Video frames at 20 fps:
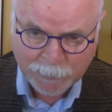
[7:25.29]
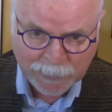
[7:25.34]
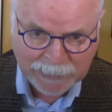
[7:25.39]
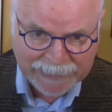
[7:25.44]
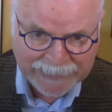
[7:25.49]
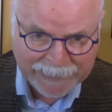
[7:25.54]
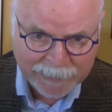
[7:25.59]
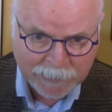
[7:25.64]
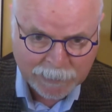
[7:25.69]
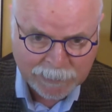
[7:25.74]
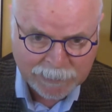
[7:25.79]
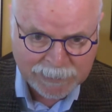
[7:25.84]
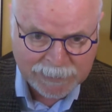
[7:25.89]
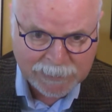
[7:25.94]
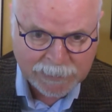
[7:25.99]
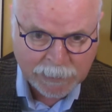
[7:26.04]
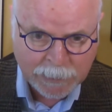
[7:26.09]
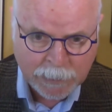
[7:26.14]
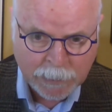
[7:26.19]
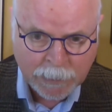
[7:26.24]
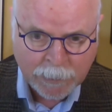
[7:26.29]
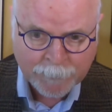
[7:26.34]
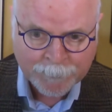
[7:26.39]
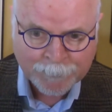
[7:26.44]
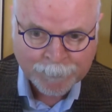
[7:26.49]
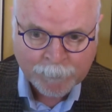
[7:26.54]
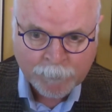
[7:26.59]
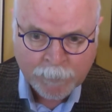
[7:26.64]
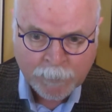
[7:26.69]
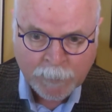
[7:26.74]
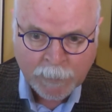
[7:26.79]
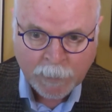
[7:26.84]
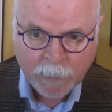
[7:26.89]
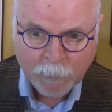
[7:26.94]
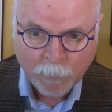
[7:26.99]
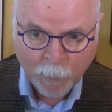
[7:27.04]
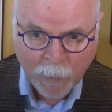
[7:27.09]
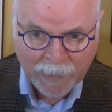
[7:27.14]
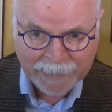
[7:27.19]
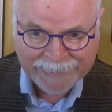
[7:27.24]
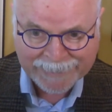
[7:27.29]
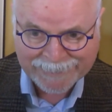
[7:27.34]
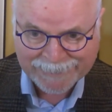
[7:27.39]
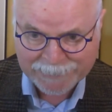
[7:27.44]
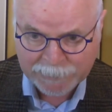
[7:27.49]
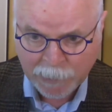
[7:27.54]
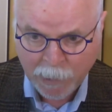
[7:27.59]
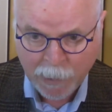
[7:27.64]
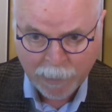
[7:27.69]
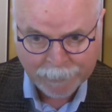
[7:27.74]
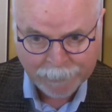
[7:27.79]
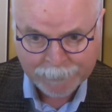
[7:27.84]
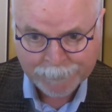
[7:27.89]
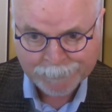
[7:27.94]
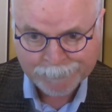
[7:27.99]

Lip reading: leaders walking the talk,